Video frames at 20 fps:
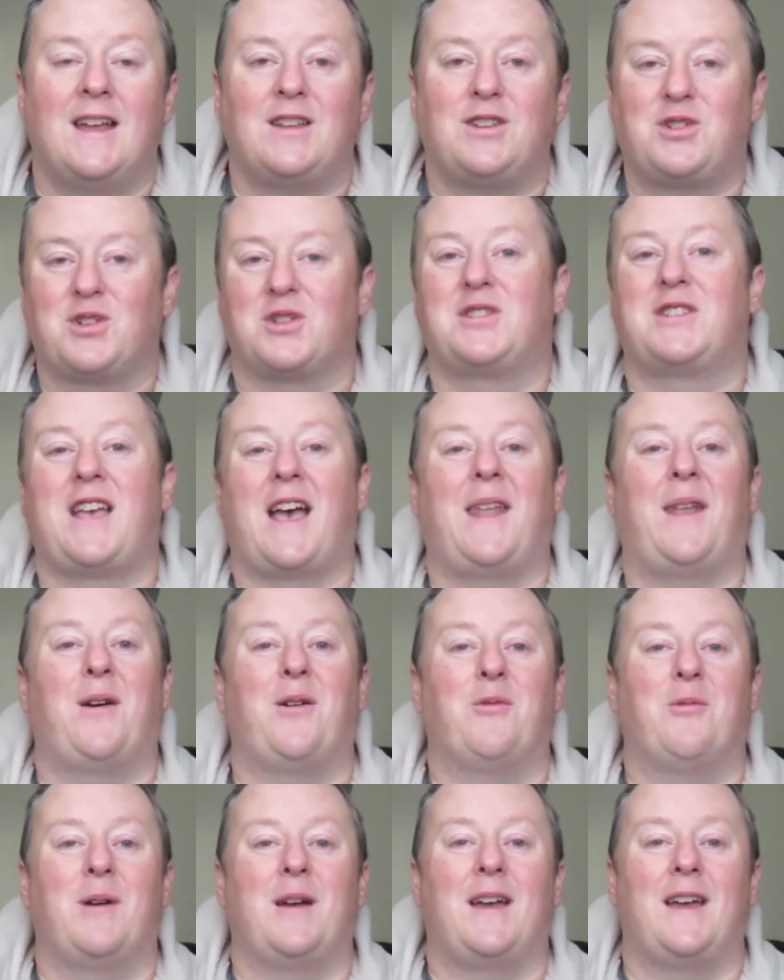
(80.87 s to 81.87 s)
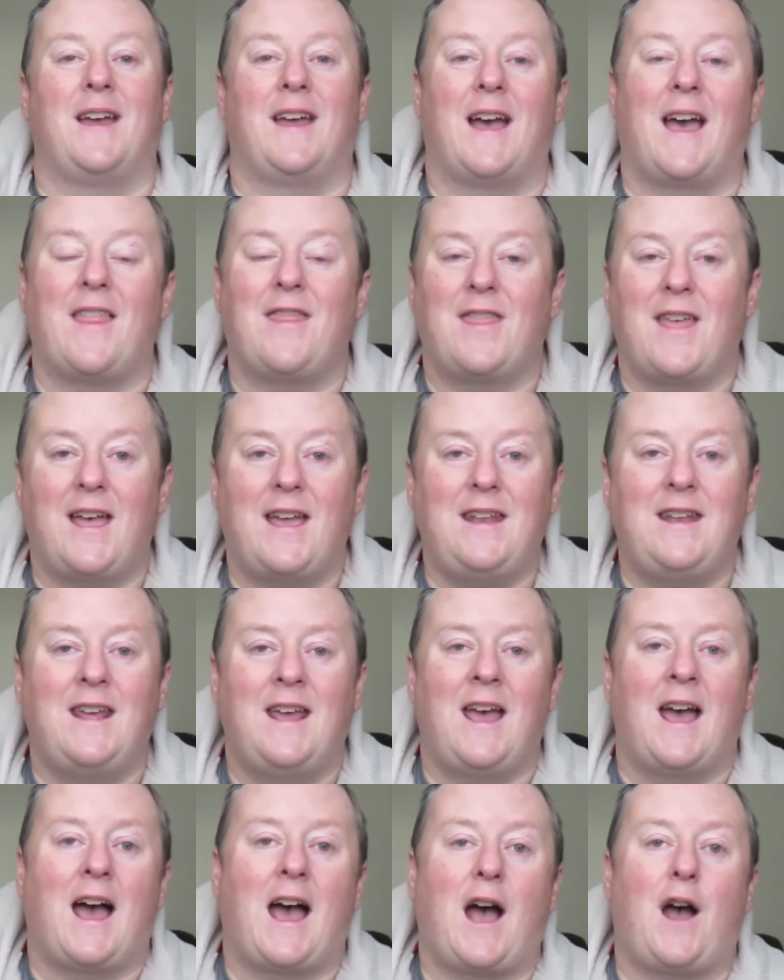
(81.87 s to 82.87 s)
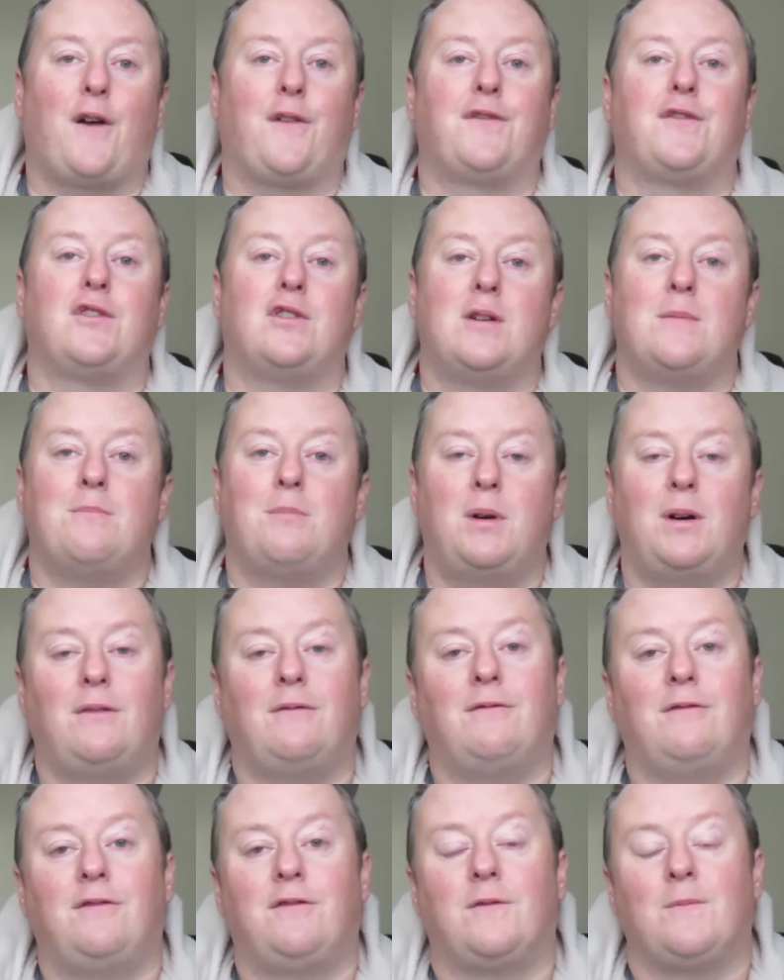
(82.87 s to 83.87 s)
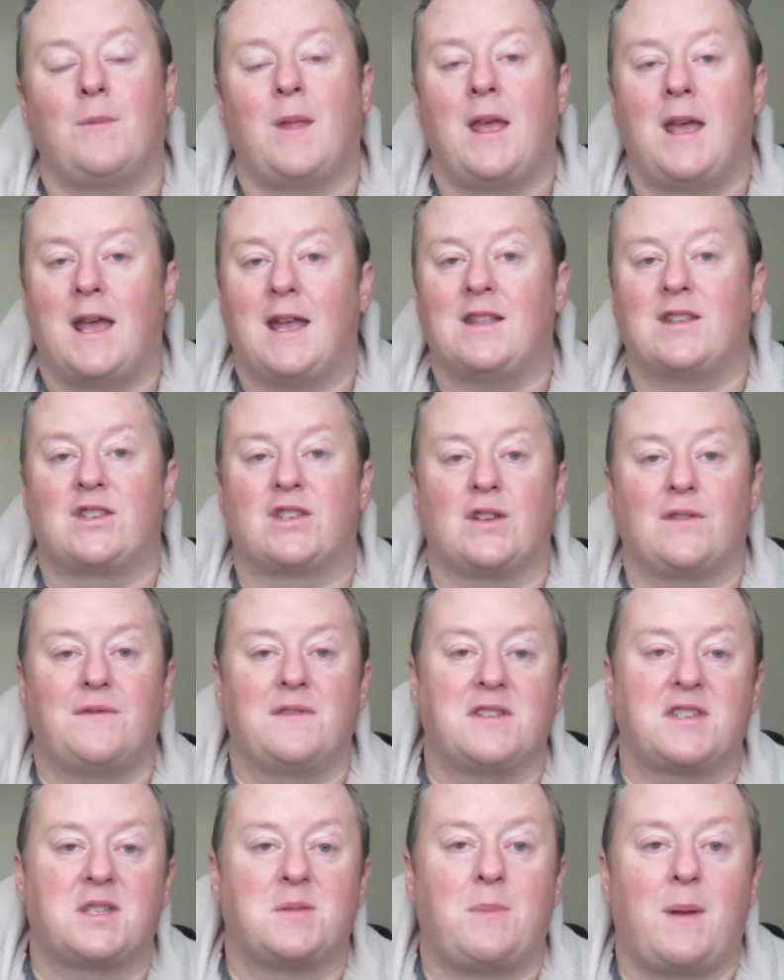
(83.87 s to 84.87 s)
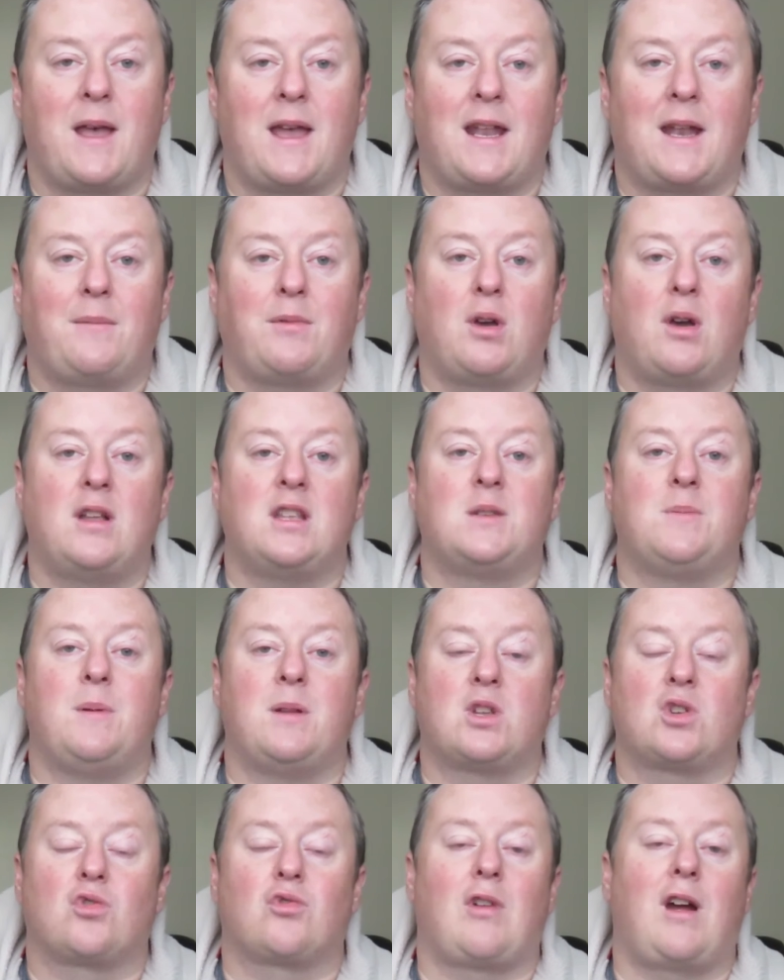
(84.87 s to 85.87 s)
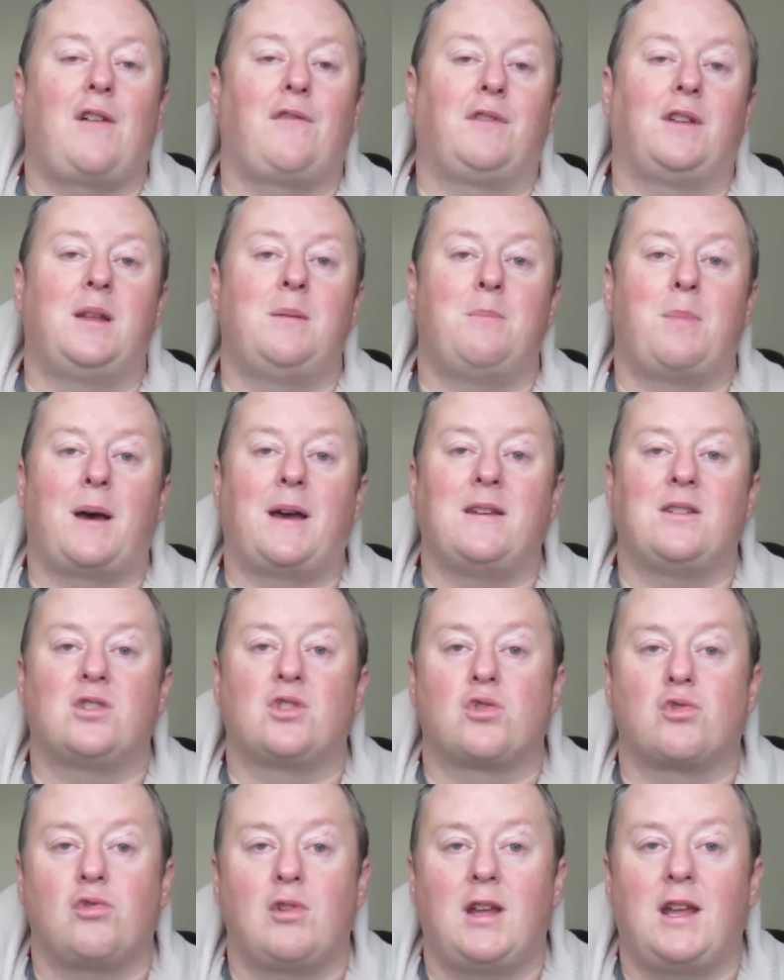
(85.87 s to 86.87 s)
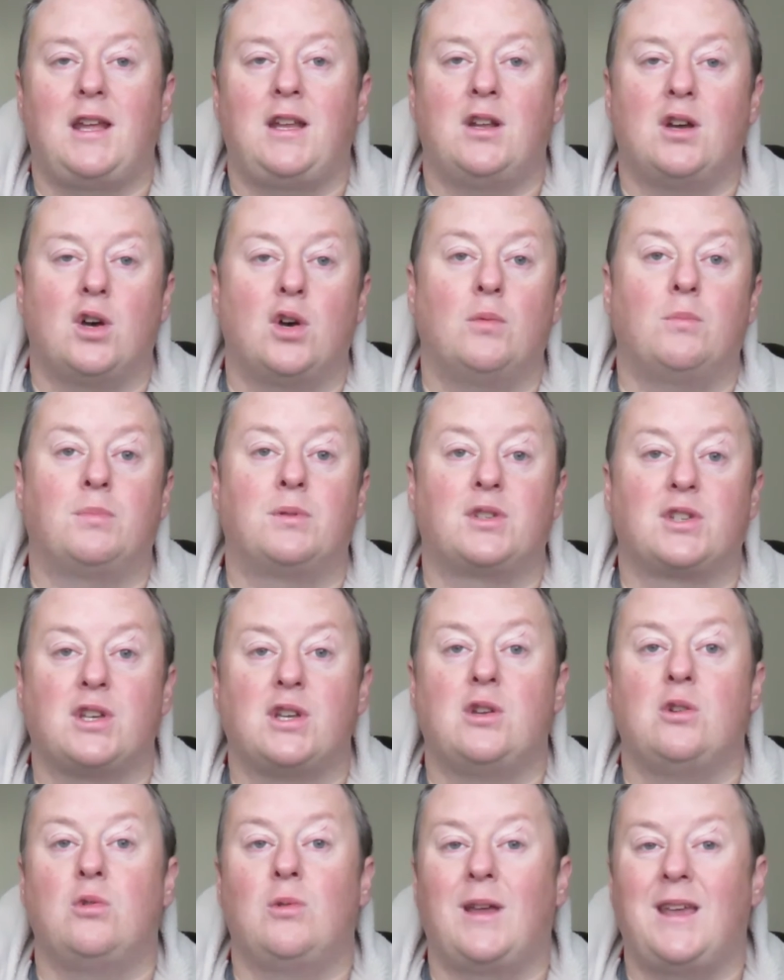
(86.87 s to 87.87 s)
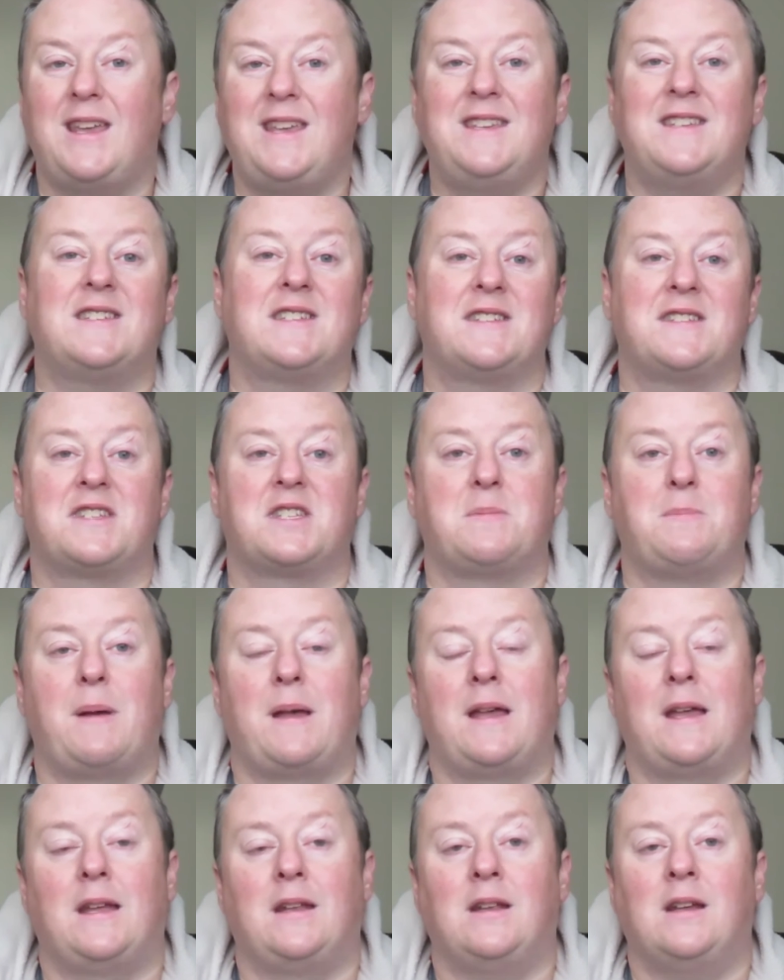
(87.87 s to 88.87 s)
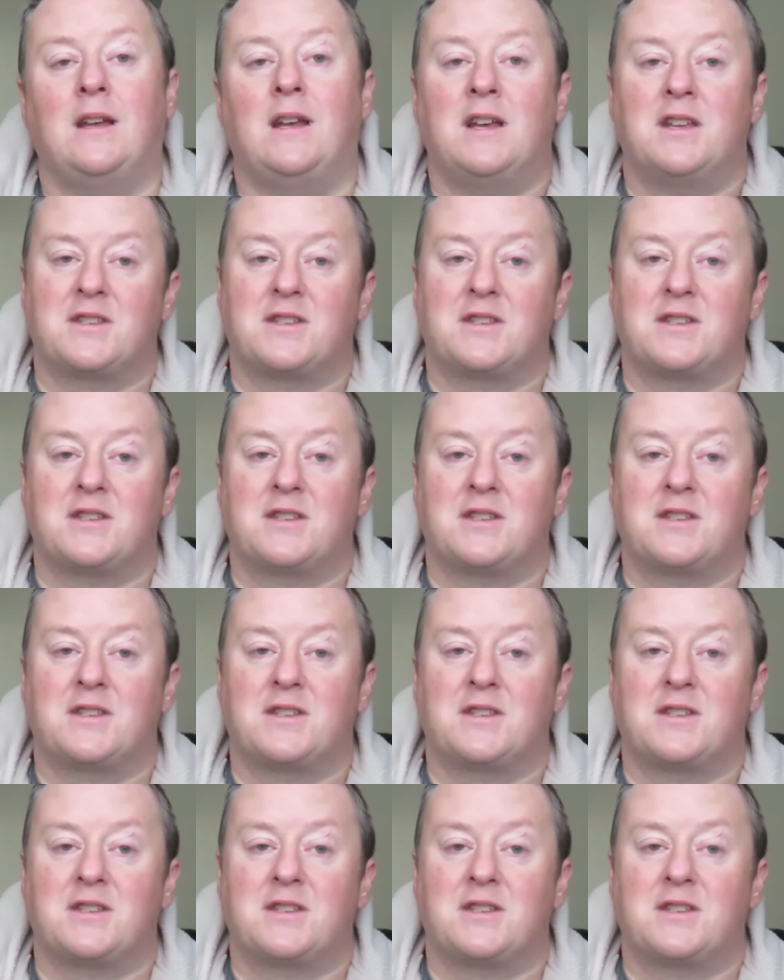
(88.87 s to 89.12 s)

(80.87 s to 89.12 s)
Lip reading: Just cannot wait. And then after a month in southern Spain, I'm going to be traveling by train up to eastern Spain.